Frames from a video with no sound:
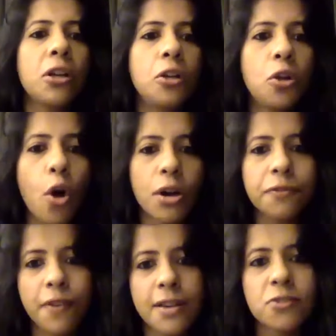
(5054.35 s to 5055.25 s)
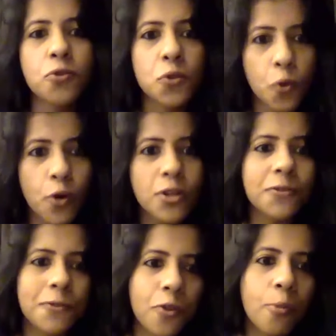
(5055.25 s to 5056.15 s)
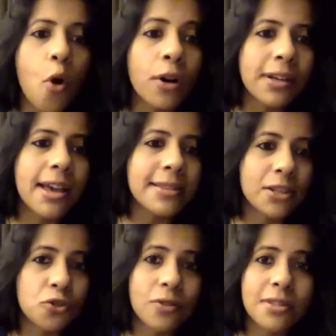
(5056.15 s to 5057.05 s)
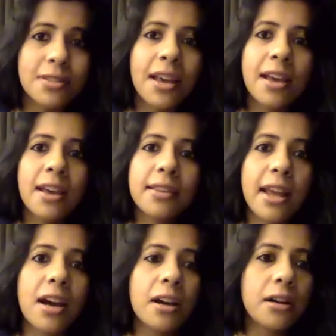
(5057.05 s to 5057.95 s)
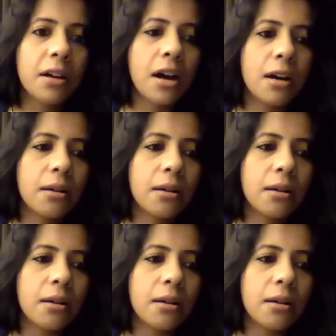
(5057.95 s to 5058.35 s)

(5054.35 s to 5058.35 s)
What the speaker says: a lot of us to source from organizations that are